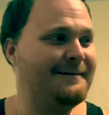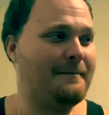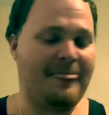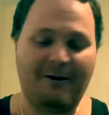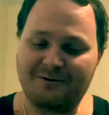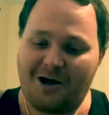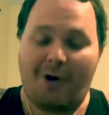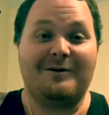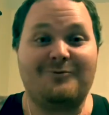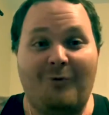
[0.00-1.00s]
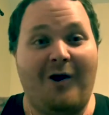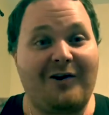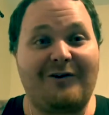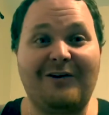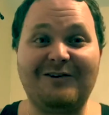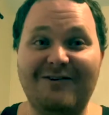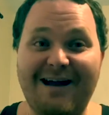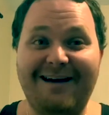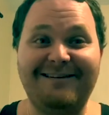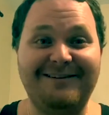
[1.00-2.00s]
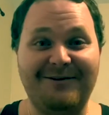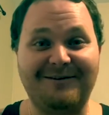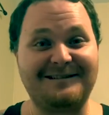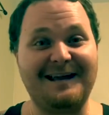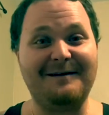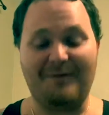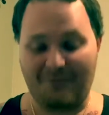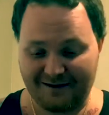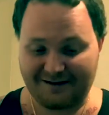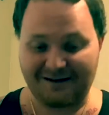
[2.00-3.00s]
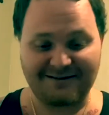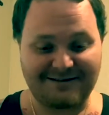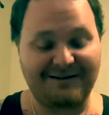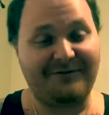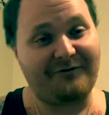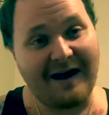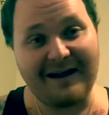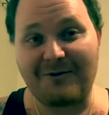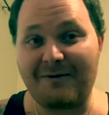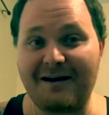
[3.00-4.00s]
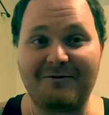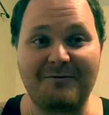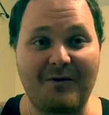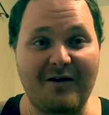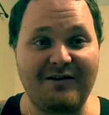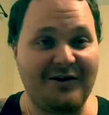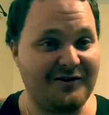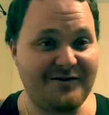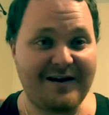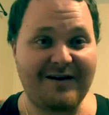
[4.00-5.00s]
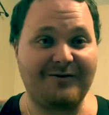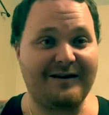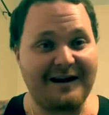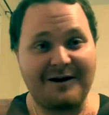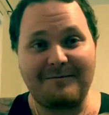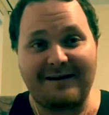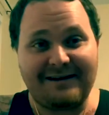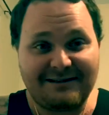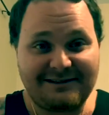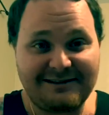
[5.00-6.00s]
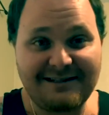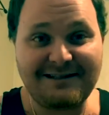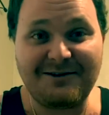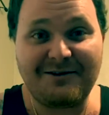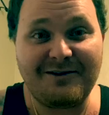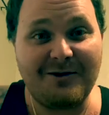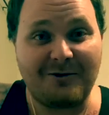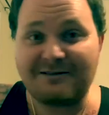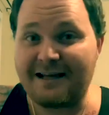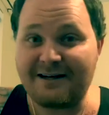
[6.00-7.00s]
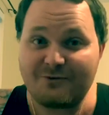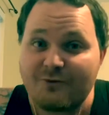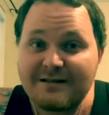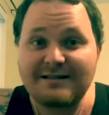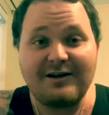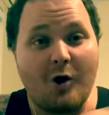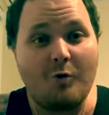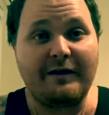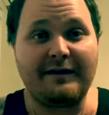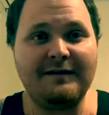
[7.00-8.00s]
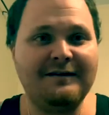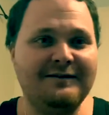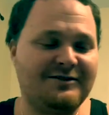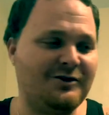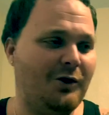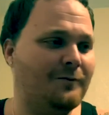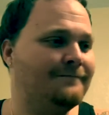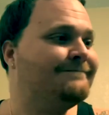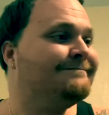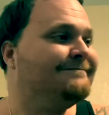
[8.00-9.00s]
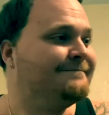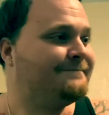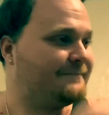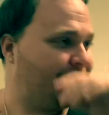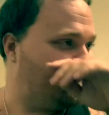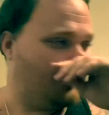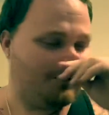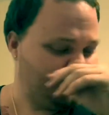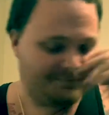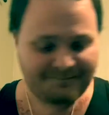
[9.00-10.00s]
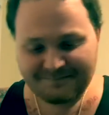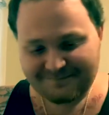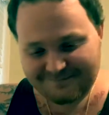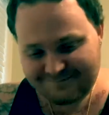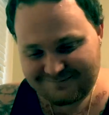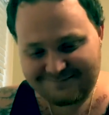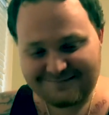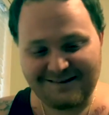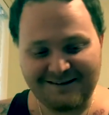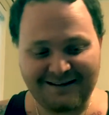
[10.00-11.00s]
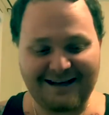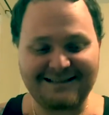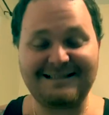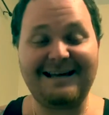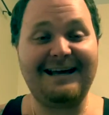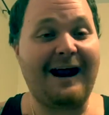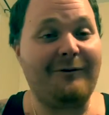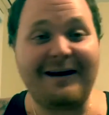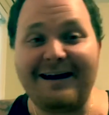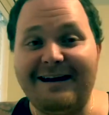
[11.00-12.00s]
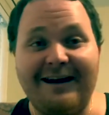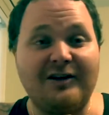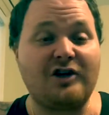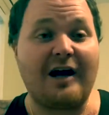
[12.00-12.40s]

there was always water on the ground, you know what I'm saying? But when it comes to a fight or whatever, bro, you know, you don't care about that shit. You know, you're going to take the risk and with it. So, you know, like I said, I ran in there and tried